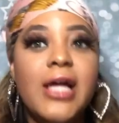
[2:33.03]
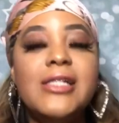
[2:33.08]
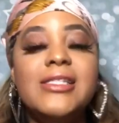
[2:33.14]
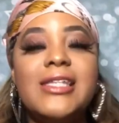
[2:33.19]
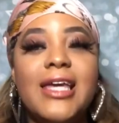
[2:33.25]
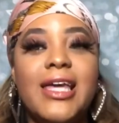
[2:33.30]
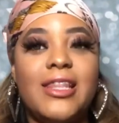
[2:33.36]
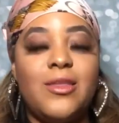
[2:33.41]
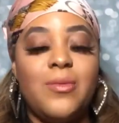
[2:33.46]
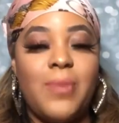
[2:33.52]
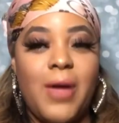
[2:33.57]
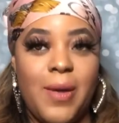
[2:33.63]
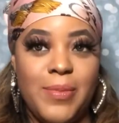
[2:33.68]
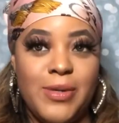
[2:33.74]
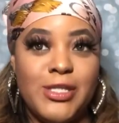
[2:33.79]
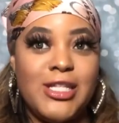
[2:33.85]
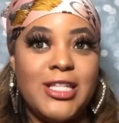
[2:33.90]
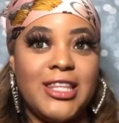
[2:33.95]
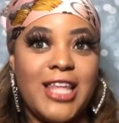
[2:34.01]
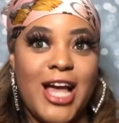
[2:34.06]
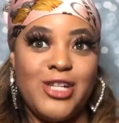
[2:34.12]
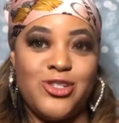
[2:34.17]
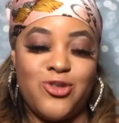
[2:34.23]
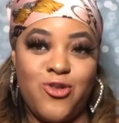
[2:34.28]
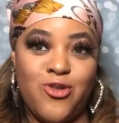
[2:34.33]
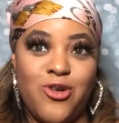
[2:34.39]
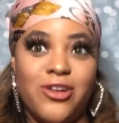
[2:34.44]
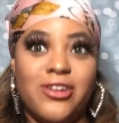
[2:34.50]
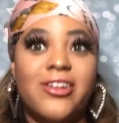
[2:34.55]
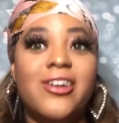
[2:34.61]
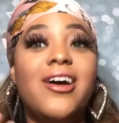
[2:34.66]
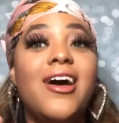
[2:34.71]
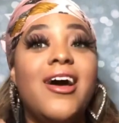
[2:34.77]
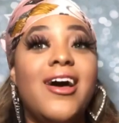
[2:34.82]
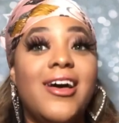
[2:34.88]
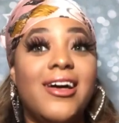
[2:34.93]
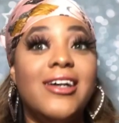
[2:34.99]
to get the baby to latch on
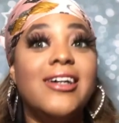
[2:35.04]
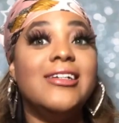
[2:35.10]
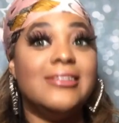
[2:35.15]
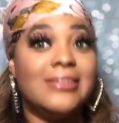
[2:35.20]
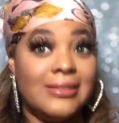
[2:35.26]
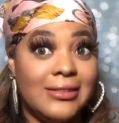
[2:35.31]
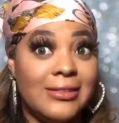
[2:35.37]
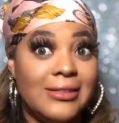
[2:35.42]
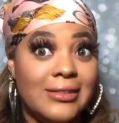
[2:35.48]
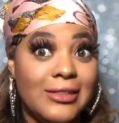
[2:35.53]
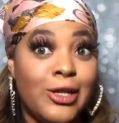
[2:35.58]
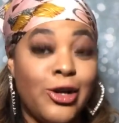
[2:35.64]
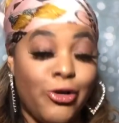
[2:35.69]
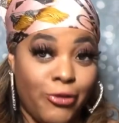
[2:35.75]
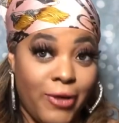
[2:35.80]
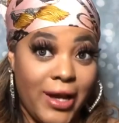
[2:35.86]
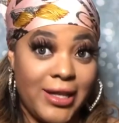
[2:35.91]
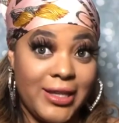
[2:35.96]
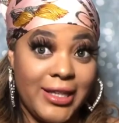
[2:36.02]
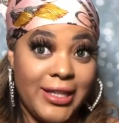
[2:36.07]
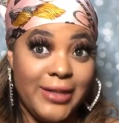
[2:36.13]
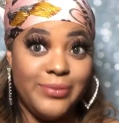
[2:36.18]
correctly.